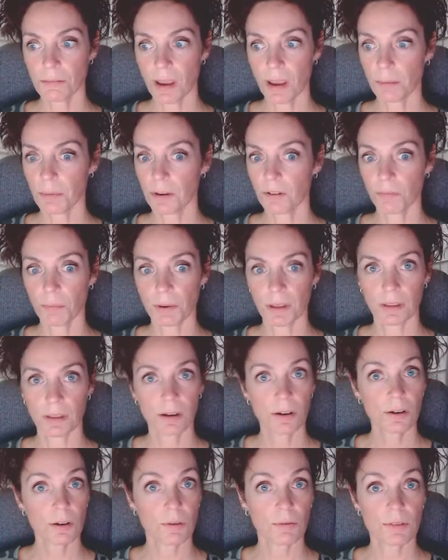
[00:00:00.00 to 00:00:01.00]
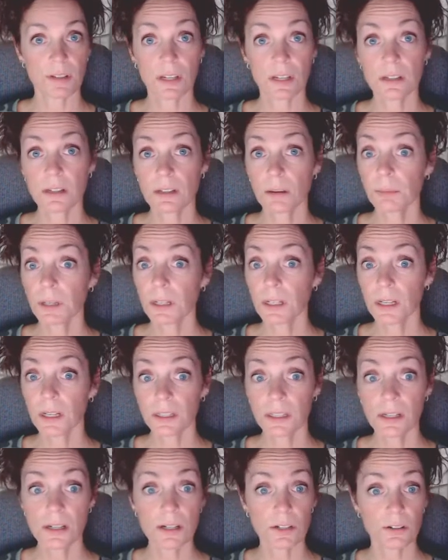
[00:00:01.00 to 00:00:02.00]
Maybe you've been there, you've seen something
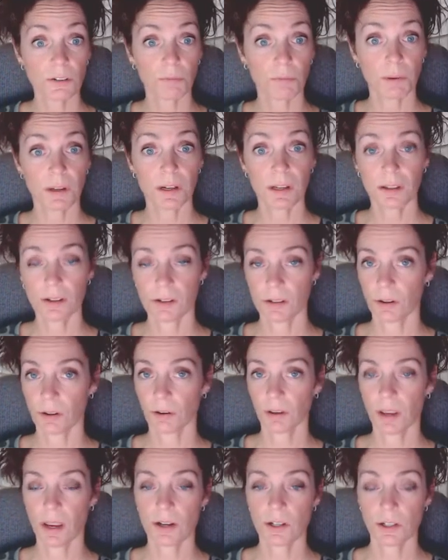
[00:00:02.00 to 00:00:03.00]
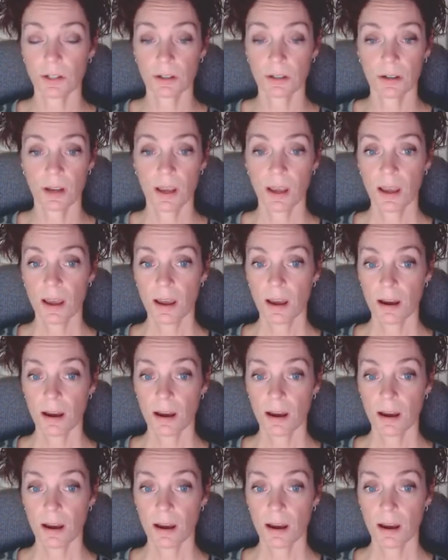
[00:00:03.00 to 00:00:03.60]
like this, you've been at this location.